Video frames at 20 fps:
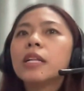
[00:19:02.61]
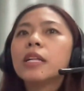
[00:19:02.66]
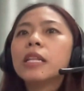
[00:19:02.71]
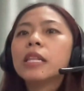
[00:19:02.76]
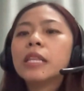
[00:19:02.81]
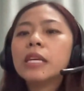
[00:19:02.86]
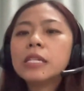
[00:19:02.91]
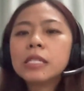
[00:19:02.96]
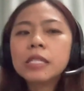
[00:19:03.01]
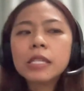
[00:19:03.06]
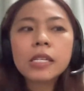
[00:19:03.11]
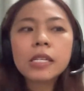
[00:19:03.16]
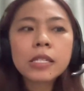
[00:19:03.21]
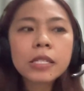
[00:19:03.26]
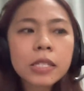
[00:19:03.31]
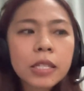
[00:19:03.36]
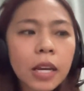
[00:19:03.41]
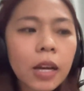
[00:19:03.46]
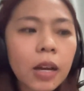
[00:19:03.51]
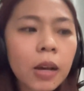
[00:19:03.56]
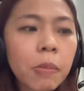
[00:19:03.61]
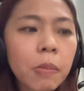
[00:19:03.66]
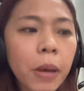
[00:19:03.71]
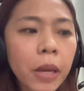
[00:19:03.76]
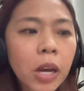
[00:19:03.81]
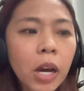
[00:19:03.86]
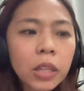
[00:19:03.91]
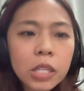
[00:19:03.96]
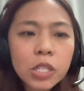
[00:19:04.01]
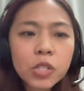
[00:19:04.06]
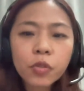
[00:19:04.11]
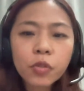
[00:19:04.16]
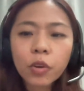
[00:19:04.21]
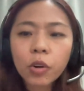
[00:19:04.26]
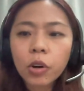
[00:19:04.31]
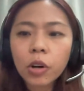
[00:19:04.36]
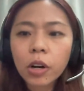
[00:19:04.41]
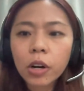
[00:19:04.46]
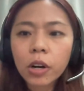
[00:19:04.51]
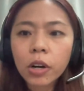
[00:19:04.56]
This is, I got this
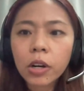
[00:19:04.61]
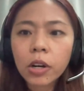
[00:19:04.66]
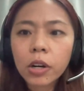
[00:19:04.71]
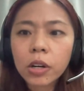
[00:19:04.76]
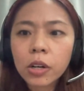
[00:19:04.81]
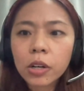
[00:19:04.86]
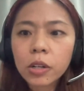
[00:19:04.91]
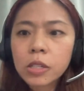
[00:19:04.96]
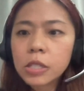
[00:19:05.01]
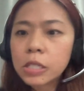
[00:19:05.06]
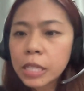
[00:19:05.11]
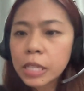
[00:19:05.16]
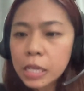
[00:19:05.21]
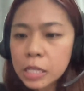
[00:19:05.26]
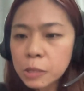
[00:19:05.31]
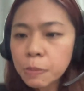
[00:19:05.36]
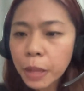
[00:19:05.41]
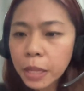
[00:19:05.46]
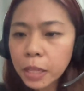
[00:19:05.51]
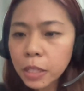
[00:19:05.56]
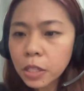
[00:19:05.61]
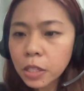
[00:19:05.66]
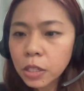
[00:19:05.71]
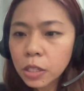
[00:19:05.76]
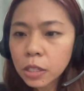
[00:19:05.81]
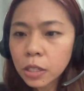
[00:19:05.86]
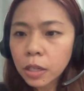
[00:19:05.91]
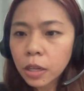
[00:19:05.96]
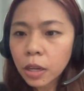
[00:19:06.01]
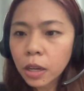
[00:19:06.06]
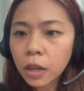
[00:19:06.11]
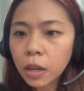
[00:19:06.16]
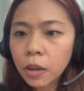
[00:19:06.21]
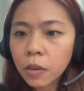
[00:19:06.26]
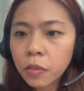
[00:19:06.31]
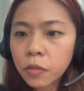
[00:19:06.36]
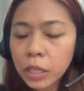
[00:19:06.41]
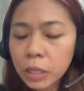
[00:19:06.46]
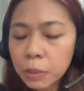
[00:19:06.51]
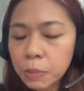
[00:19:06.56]
for 6 million
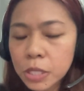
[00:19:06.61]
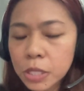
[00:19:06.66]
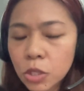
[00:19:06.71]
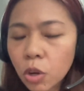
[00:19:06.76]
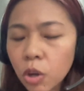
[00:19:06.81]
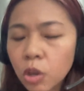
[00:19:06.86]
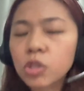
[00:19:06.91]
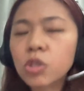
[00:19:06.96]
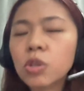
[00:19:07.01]
Vietnamese dong.